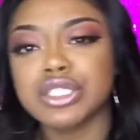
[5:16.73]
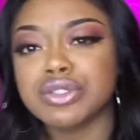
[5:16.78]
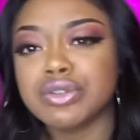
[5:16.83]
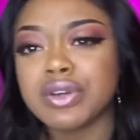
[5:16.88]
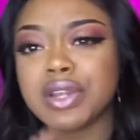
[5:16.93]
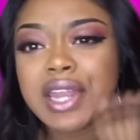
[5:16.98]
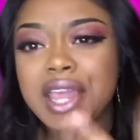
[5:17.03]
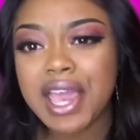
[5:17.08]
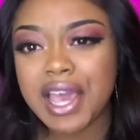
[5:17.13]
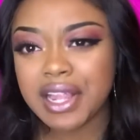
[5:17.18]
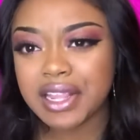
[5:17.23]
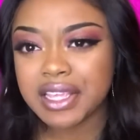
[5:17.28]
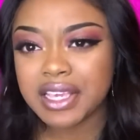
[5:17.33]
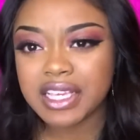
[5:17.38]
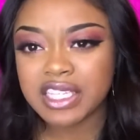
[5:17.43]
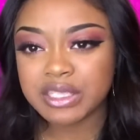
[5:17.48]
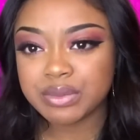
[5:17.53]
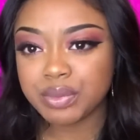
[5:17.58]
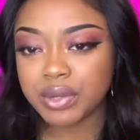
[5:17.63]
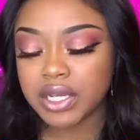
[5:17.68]
doing
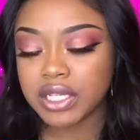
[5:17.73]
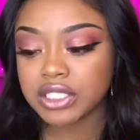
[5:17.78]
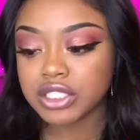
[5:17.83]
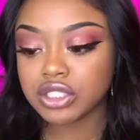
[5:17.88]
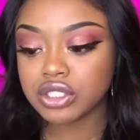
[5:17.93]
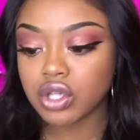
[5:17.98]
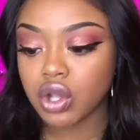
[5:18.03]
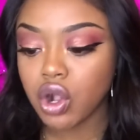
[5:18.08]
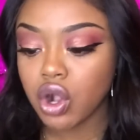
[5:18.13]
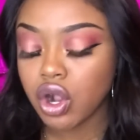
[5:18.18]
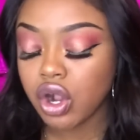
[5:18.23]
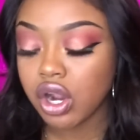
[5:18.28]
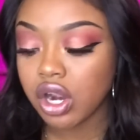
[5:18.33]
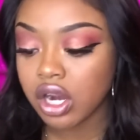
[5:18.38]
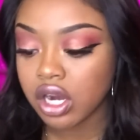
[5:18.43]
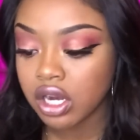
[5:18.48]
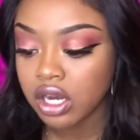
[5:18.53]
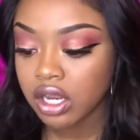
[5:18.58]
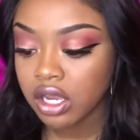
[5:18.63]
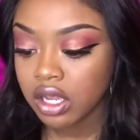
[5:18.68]
AliExpress
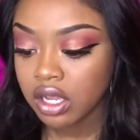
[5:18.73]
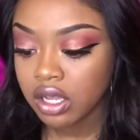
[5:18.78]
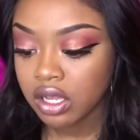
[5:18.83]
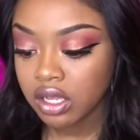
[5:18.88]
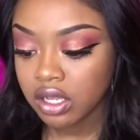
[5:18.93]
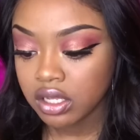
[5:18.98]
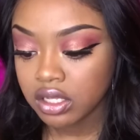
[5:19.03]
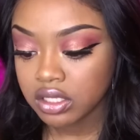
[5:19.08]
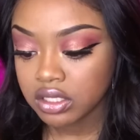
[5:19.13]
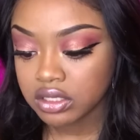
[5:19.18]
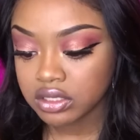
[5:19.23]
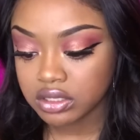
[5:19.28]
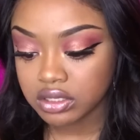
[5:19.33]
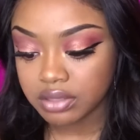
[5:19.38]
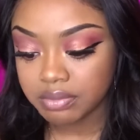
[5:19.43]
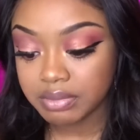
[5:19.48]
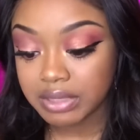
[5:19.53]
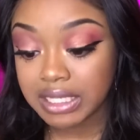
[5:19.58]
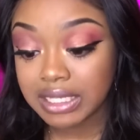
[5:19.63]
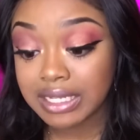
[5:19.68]
or
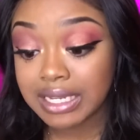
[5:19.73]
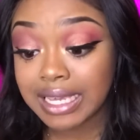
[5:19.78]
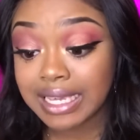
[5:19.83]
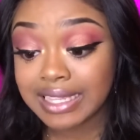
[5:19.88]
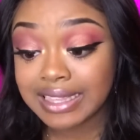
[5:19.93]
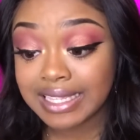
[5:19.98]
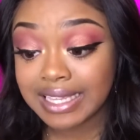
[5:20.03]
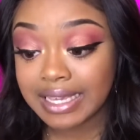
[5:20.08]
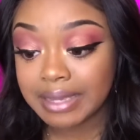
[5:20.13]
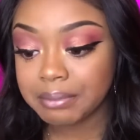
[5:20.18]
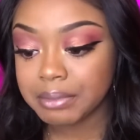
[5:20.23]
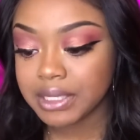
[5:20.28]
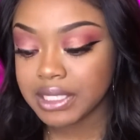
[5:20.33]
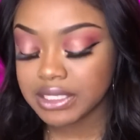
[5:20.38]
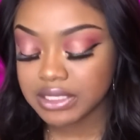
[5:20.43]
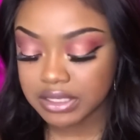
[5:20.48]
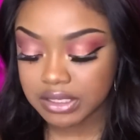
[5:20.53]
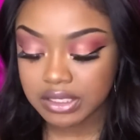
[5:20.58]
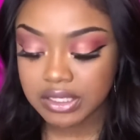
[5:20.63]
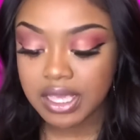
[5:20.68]
something like that, but
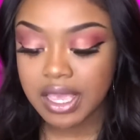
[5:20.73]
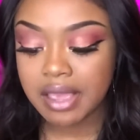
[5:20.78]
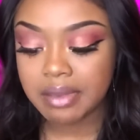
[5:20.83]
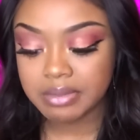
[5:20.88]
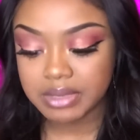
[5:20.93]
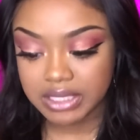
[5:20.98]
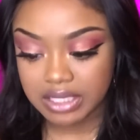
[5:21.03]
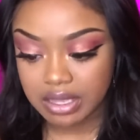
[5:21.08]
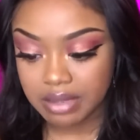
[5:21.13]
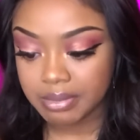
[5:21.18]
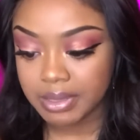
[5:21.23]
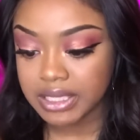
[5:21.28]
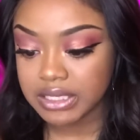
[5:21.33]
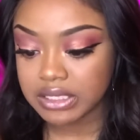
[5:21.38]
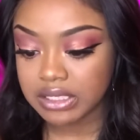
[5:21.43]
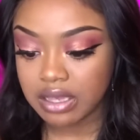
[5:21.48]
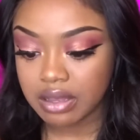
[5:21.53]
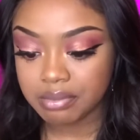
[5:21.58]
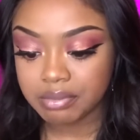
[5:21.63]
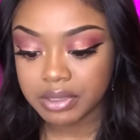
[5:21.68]
this is an
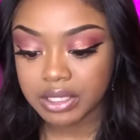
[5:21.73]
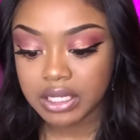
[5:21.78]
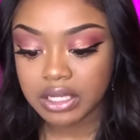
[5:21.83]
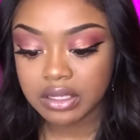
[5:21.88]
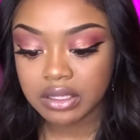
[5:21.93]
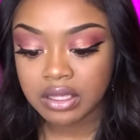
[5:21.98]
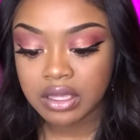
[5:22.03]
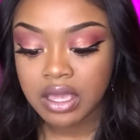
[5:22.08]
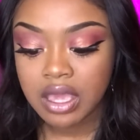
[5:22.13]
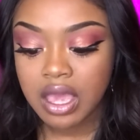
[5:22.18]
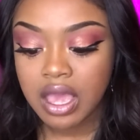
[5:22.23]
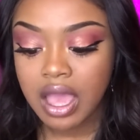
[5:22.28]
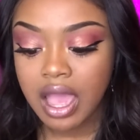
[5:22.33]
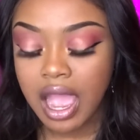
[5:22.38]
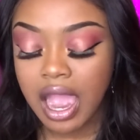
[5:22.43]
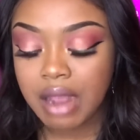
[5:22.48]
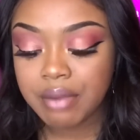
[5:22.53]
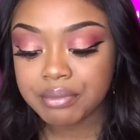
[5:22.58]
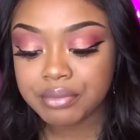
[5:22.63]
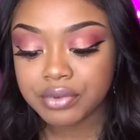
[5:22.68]
Amazon-based company.
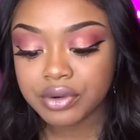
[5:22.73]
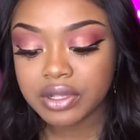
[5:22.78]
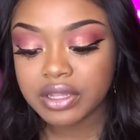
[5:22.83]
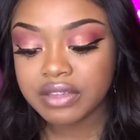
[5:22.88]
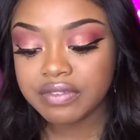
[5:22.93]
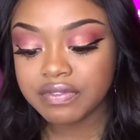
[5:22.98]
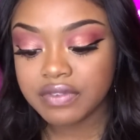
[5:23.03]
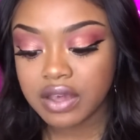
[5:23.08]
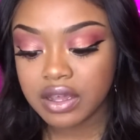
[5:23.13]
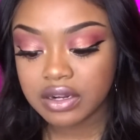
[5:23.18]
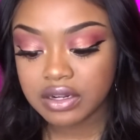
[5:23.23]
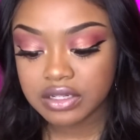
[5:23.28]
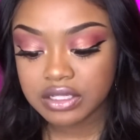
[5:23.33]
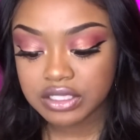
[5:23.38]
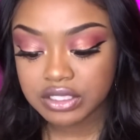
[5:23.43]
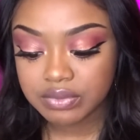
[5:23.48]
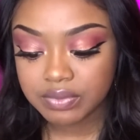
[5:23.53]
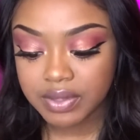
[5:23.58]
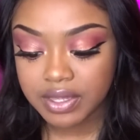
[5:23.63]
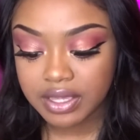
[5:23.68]
I'm really fond of
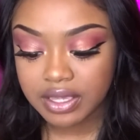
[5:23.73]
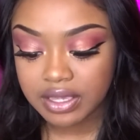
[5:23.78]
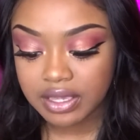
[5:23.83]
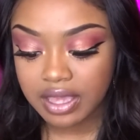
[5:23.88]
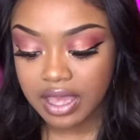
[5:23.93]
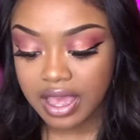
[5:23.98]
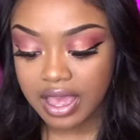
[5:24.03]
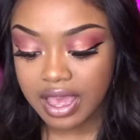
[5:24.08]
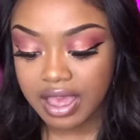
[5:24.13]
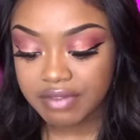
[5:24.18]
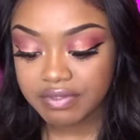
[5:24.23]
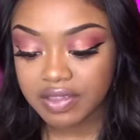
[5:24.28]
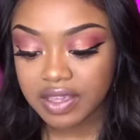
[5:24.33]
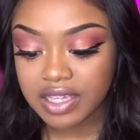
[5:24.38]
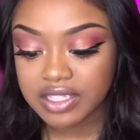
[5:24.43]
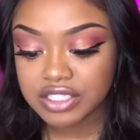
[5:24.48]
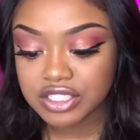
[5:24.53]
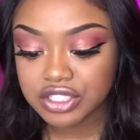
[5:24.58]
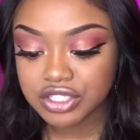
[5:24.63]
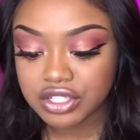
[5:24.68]
this wig. I haven't
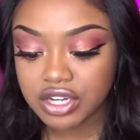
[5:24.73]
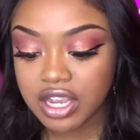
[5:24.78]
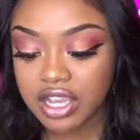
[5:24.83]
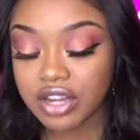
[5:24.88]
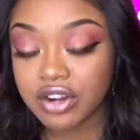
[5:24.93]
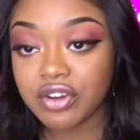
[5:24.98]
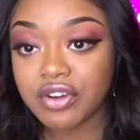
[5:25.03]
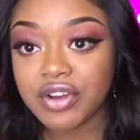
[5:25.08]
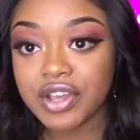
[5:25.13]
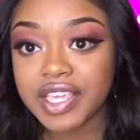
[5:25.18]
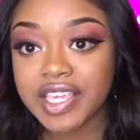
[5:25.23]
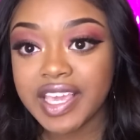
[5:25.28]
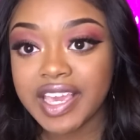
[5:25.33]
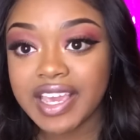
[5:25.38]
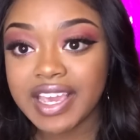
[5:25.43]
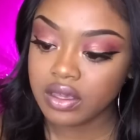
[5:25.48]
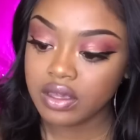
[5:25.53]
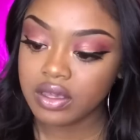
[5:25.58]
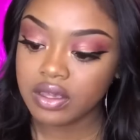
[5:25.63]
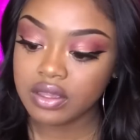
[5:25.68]
got to try it on
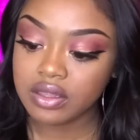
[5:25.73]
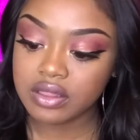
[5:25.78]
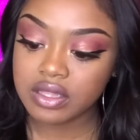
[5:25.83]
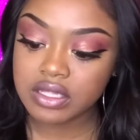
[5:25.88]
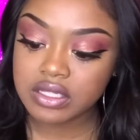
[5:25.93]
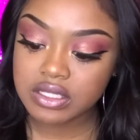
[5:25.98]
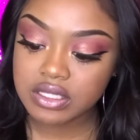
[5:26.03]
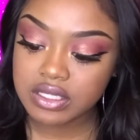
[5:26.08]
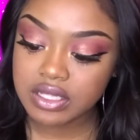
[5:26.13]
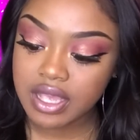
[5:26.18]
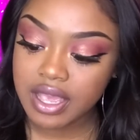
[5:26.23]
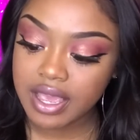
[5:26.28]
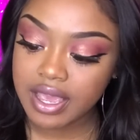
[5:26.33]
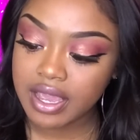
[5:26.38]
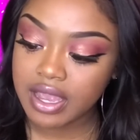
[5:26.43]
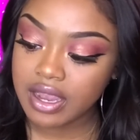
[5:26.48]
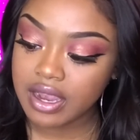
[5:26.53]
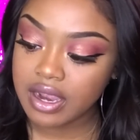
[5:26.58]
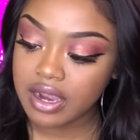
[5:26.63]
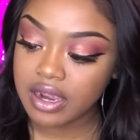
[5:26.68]
yet. This is the
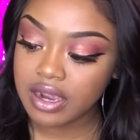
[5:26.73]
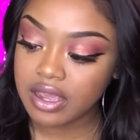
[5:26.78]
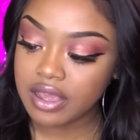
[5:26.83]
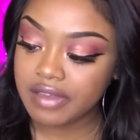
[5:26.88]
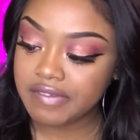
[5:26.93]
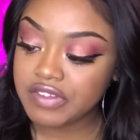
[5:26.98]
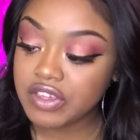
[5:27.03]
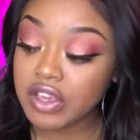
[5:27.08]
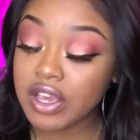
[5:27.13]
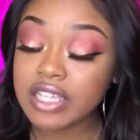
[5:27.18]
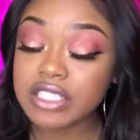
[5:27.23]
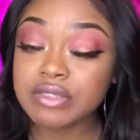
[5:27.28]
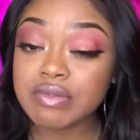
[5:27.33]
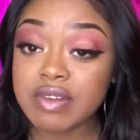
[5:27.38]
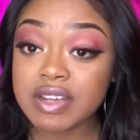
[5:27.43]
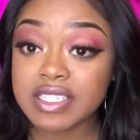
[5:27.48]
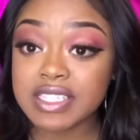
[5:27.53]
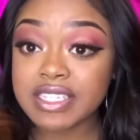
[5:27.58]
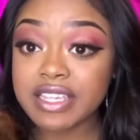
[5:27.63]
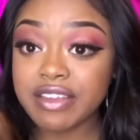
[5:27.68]
hair. If you guys
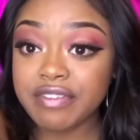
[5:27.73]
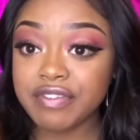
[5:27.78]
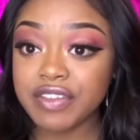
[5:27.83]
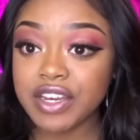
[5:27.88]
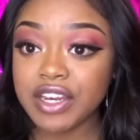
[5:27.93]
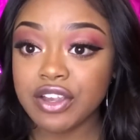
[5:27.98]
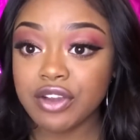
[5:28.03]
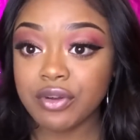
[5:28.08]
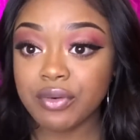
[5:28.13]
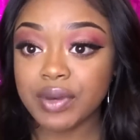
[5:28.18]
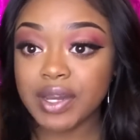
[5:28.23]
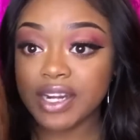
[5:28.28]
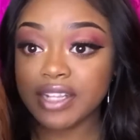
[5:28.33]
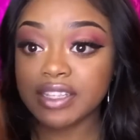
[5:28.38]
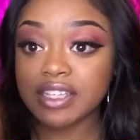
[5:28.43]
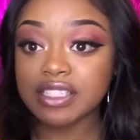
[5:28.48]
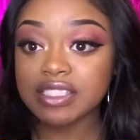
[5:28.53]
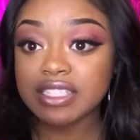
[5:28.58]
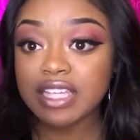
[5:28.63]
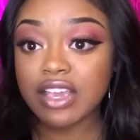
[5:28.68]
want to see a video what it
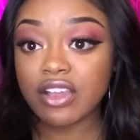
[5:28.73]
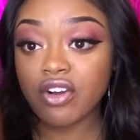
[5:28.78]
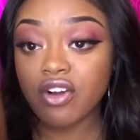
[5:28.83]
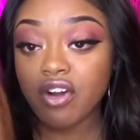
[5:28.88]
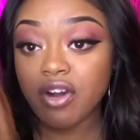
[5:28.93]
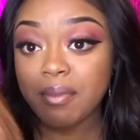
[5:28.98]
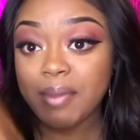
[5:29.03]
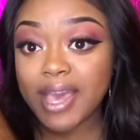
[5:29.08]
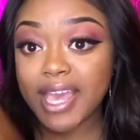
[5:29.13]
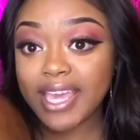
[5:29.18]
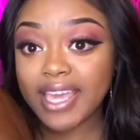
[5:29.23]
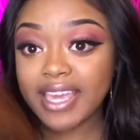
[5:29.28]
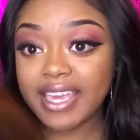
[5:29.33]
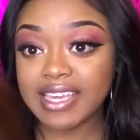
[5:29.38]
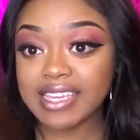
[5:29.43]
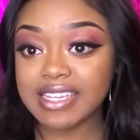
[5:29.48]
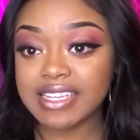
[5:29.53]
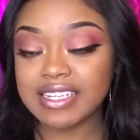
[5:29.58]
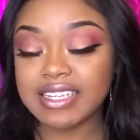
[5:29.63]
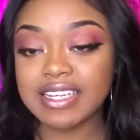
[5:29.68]
looks like on my
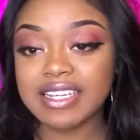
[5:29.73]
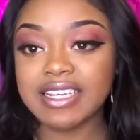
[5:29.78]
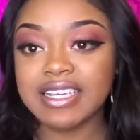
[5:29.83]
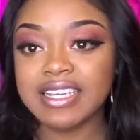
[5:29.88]
head